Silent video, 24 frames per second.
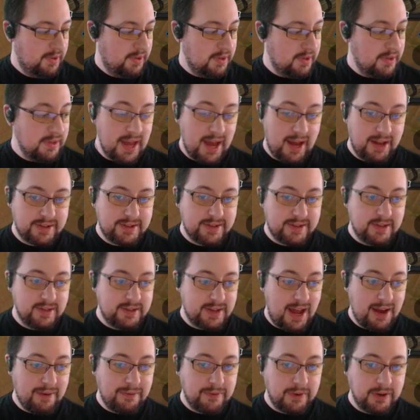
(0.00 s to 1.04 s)
Yeah,
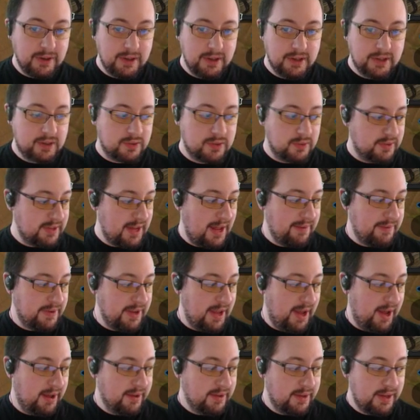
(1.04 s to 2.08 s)
Davriel is...
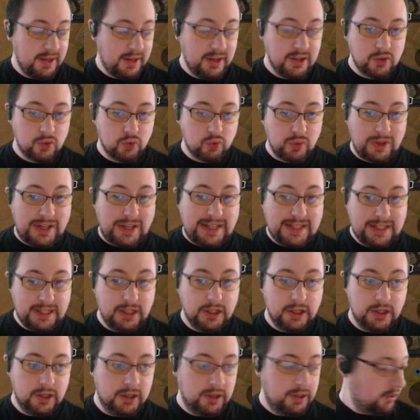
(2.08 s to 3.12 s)
yeah, he's really
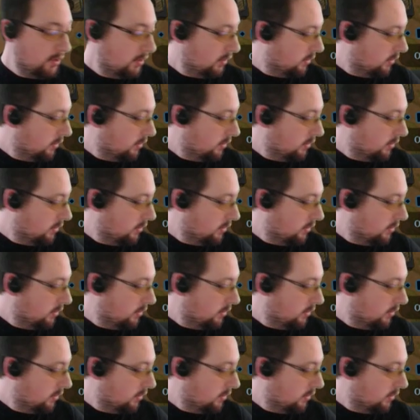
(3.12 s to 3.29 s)
good.